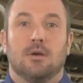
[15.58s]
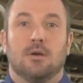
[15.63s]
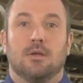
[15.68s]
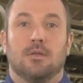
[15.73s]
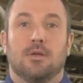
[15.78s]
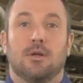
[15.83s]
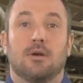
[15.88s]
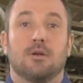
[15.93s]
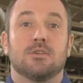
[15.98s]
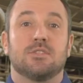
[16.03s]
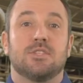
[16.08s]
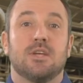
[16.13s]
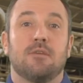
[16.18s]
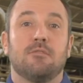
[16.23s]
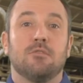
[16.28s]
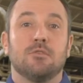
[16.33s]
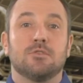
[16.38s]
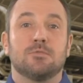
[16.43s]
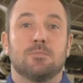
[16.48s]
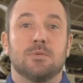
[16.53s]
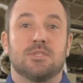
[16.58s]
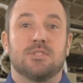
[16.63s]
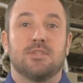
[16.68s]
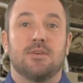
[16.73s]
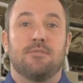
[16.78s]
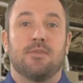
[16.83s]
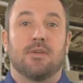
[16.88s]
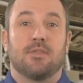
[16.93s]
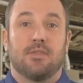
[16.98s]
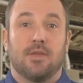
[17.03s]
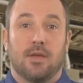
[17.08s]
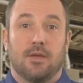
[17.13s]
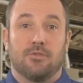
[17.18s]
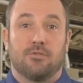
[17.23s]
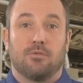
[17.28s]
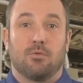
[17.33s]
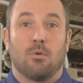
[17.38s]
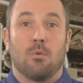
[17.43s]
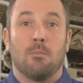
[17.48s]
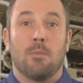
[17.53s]
There are several specific things
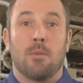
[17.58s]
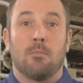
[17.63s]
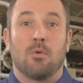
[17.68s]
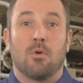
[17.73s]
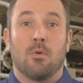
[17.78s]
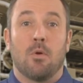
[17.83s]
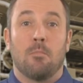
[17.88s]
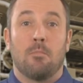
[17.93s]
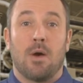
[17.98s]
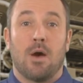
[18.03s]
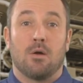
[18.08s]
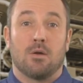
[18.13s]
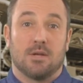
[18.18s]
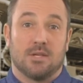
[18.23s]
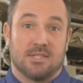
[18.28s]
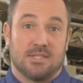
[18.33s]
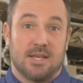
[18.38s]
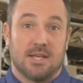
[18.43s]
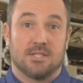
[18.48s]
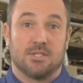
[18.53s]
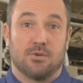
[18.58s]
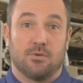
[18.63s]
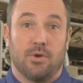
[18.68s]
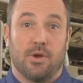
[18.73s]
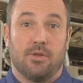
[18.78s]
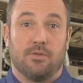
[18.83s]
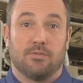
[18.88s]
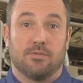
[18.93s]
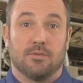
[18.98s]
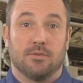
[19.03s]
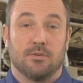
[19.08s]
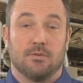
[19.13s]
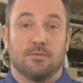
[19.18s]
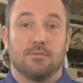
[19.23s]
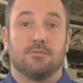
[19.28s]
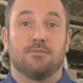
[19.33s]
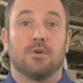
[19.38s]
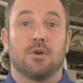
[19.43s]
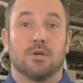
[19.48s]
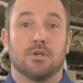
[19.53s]
to remember about accessories.
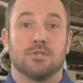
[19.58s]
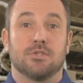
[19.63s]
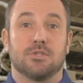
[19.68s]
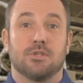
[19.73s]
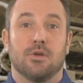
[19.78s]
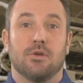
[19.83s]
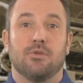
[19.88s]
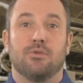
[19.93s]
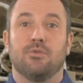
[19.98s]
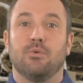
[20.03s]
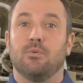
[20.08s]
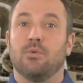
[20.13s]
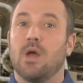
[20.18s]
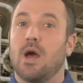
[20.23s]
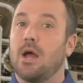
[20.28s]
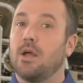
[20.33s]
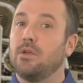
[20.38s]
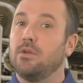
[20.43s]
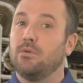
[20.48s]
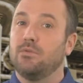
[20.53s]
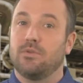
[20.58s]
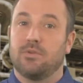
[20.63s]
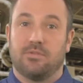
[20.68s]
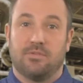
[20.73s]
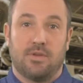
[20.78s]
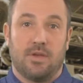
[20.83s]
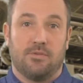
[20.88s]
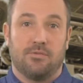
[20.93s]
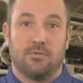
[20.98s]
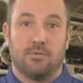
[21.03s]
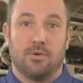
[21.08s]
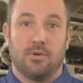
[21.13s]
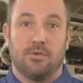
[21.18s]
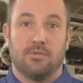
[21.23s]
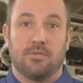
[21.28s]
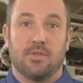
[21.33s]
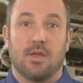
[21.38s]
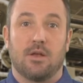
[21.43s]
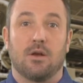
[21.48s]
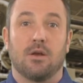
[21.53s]
First, do not use
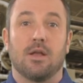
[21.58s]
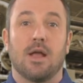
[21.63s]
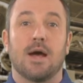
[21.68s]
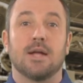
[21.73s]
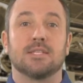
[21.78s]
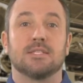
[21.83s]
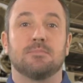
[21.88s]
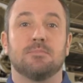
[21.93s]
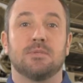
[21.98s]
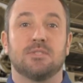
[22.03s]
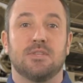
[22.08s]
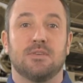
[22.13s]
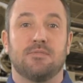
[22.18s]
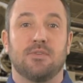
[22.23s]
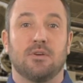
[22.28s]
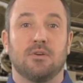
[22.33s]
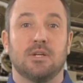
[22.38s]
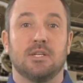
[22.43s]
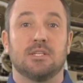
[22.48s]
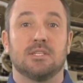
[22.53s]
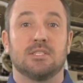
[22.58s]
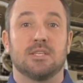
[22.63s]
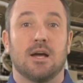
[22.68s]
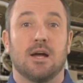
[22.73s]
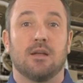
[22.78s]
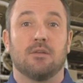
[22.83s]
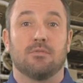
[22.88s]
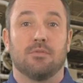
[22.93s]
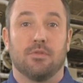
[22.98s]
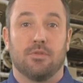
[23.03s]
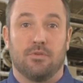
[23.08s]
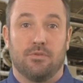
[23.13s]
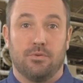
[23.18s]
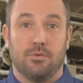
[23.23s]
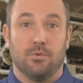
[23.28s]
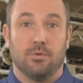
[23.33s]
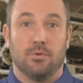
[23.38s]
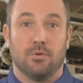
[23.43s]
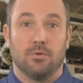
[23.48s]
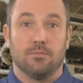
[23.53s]
accessories that are not specifically designed for the
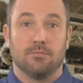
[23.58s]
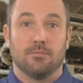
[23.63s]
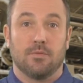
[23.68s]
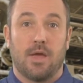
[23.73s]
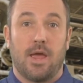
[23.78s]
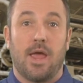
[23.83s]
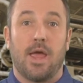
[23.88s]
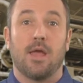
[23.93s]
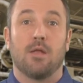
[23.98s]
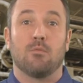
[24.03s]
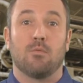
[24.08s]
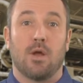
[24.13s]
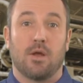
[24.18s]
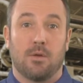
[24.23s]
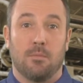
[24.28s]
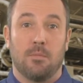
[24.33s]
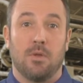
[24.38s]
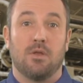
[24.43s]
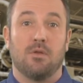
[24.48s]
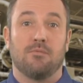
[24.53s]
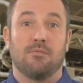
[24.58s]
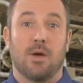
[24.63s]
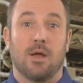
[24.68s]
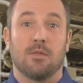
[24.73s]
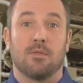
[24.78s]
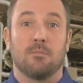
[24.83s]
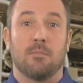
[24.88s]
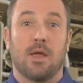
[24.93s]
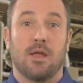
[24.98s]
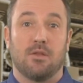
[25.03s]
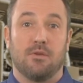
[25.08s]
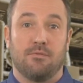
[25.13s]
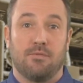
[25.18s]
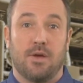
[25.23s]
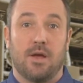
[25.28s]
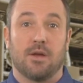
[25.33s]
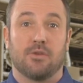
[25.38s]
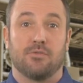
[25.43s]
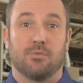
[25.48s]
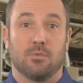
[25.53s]
tool and recommended by the
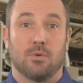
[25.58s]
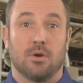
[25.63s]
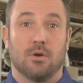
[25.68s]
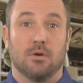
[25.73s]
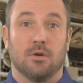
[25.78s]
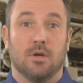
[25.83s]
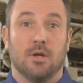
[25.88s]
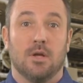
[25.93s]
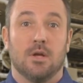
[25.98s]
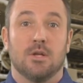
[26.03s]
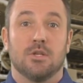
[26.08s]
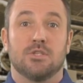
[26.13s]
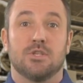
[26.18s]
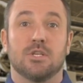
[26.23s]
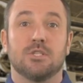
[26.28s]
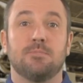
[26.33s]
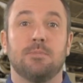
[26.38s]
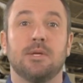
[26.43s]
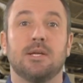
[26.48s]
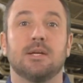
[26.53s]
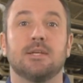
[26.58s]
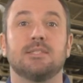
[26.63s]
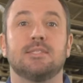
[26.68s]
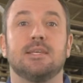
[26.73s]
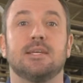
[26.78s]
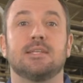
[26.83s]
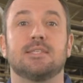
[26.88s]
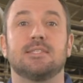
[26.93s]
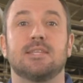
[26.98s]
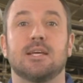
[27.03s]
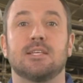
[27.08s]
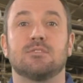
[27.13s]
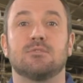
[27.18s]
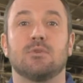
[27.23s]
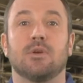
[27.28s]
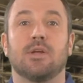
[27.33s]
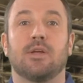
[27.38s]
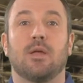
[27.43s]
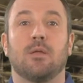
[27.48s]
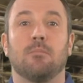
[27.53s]
manufacturer. Just because the
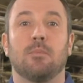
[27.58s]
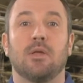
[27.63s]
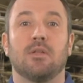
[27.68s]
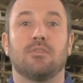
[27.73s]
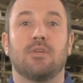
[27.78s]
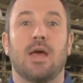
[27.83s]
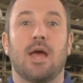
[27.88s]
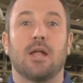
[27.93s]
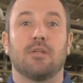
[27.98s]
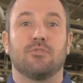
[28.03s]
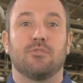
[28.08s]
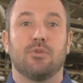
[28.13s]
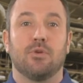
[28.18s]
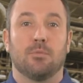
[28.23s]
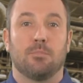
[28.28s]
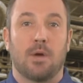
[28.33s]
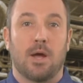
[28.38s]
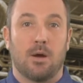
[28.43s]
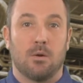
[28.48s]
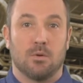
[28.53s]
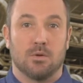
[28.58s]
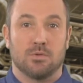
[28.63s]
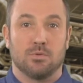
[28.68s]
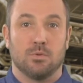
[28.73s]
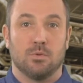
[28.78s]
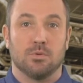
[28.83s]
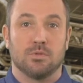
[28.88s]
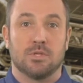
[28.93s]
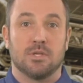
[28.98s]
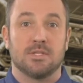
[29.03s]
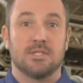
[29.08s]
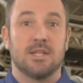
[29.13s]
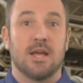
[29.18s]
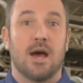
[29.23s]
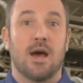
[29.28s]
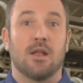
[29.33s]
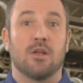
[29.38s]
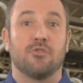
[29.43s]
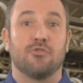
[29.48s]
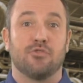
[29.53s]
accessory can be attached to your power tool does
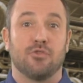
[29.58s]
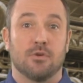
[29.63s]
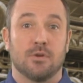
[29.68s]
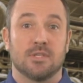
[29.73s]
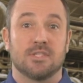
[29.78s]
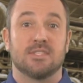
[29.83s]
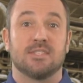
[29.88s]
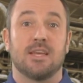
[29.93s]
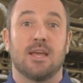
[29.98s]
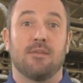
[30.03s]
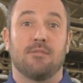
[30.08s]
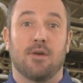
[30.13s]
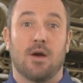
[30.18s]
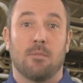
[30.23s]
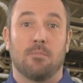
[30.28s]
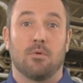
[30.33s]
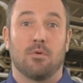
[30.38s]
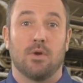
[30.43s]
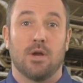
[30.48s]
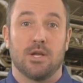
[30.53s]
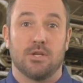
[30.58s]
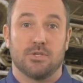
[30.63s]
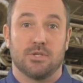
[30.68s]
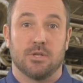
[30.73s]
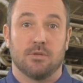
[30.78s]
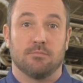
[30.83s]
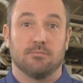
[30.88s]
not assure its safe operation.